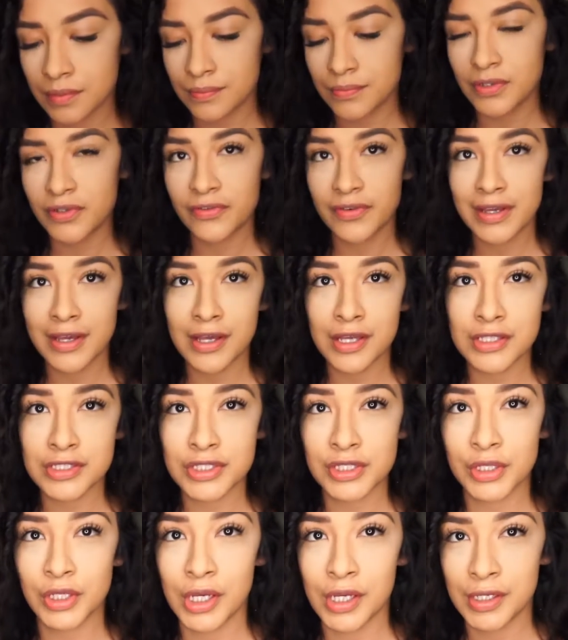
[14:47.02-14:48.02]
Moving on
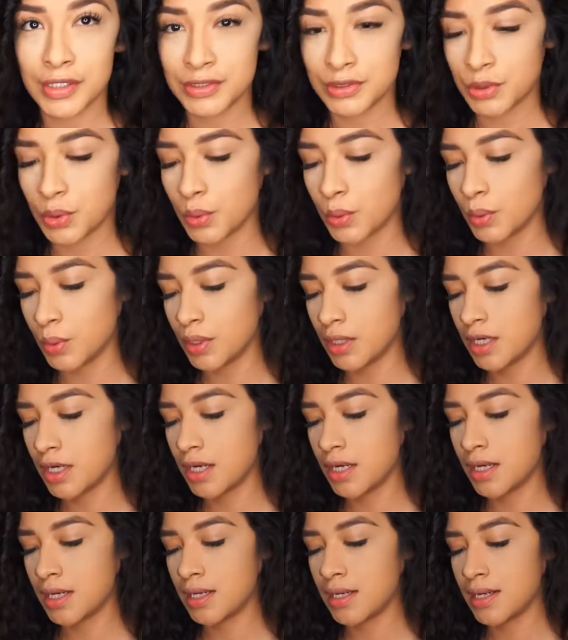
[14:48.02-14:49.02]
to
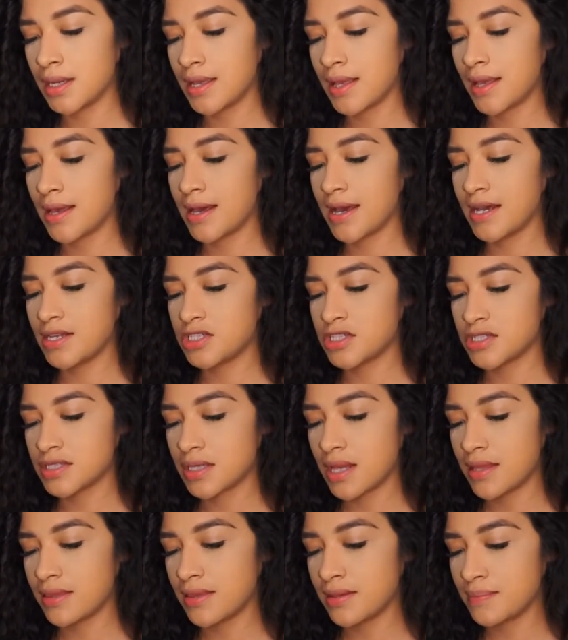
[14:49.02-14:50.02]
contour. I
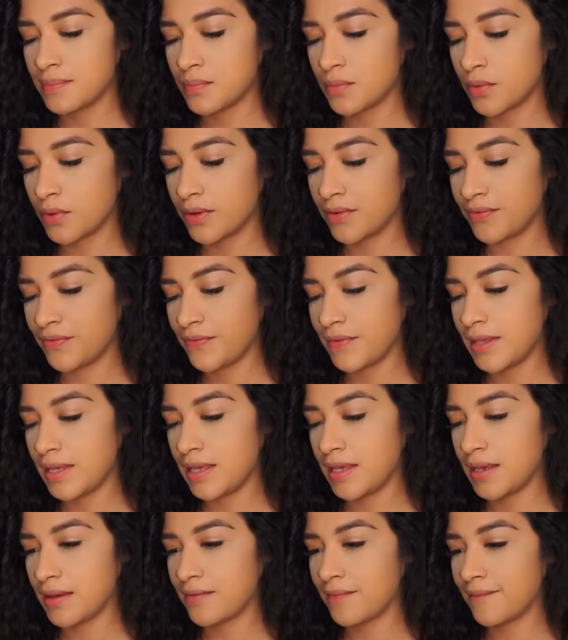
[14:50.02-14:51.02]
just got the
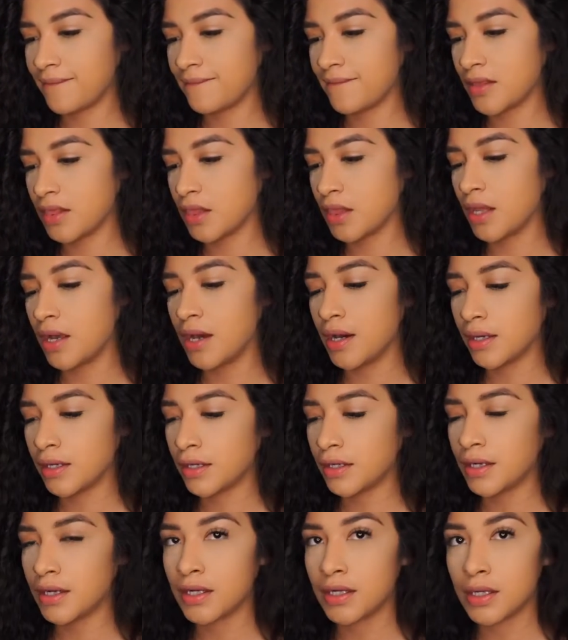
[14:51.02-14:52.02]
Morphe
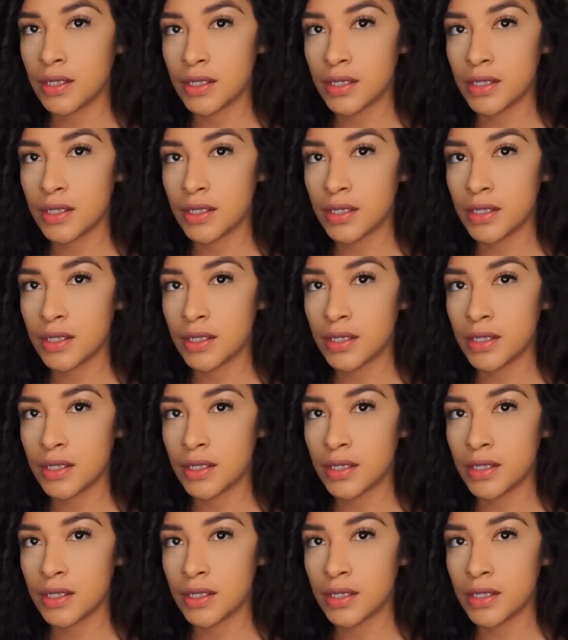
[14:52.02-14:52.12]
Blogger